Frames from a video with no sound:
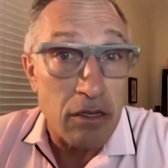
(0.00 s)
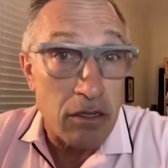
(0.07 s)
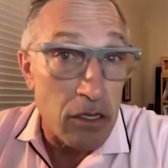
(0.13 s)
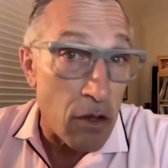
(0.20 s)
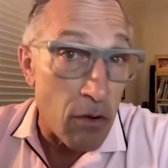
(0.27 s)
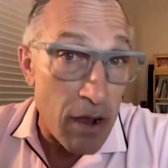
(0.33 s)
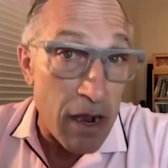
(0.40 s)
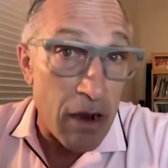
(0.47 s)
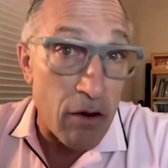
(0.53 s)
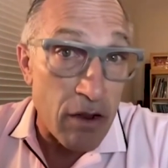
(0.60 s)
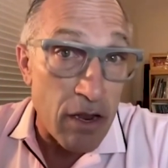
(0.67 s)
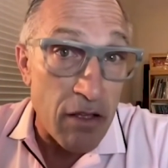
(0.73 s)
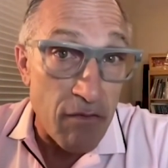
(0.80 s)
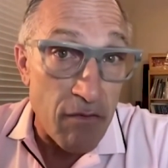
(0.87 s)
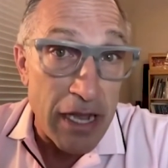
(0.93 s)
you know our
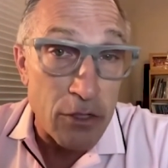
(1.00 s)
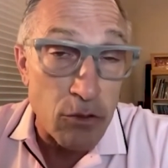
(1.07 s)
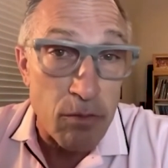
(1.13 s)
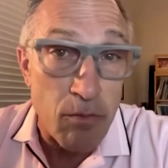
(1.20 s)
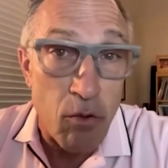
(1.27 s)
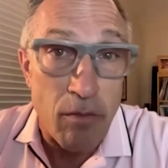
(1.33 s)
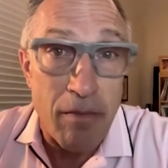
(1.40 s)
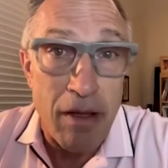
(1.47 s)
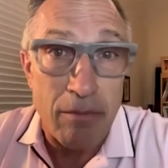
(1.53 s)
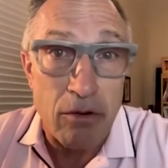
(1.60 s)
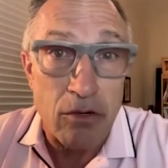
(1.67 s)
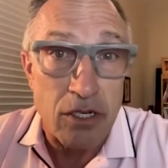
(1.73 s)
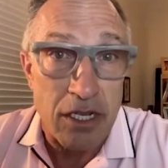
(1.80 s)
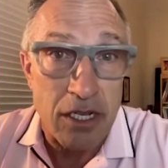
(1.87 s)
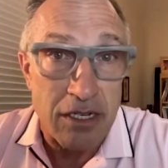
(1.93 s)
advisory board
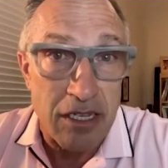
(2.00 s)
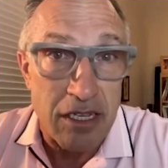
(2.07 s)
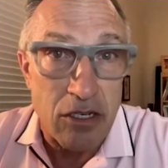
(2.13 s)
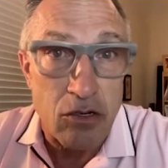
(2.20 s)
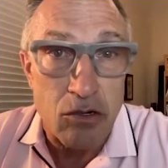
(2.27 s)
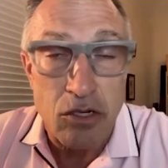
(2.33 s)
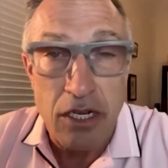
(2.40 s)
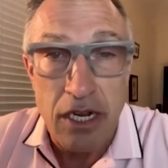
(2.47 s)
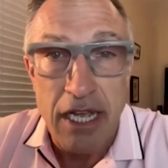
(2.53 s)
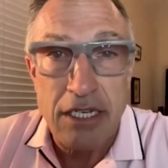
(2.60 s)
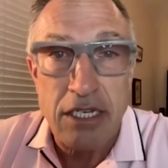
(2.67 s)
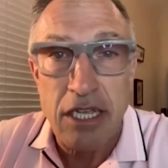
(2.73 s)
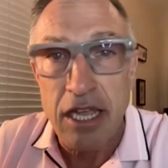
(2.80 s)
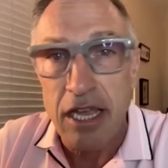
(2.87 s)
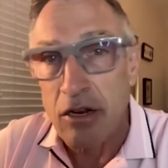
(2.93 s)
members and teachers and
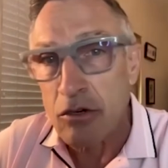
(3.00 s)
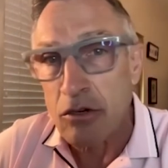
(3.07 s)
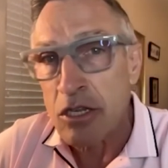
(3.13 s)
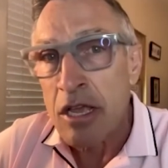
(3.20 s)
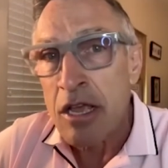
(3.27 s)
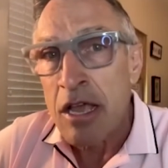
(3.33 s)
educators